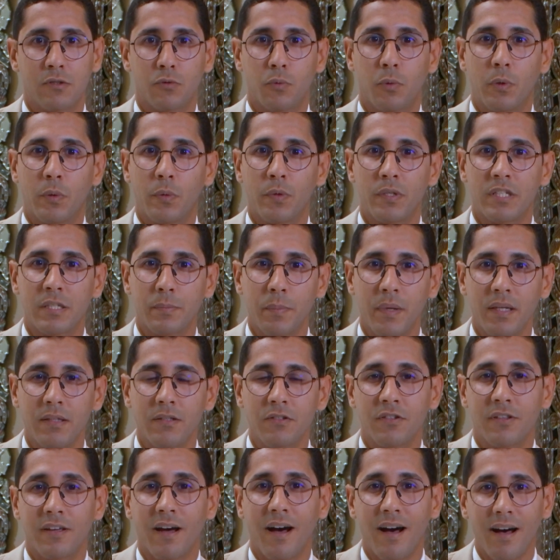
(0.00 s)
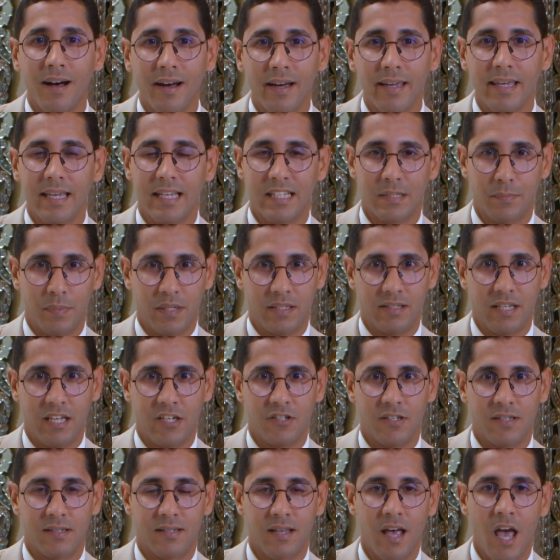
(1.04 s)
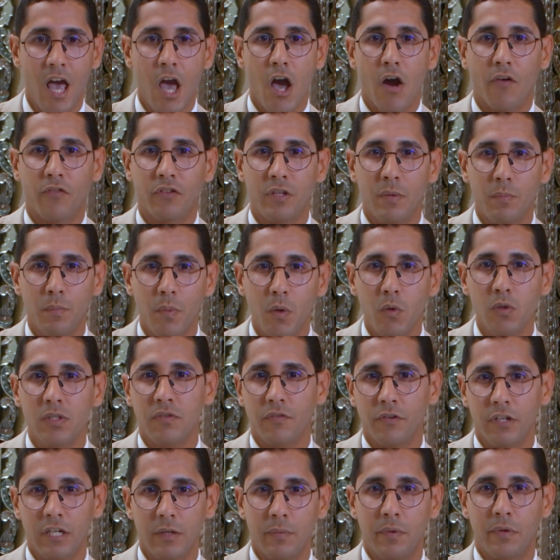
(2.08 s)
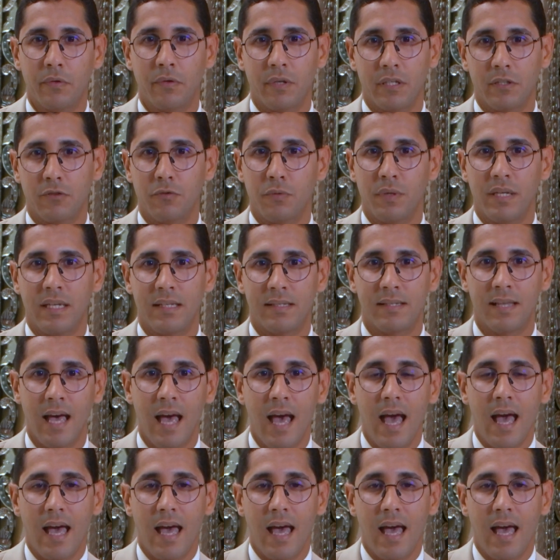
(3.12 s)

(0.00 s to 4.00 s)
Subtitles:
will respond to the high expectations of the most vulnerable countries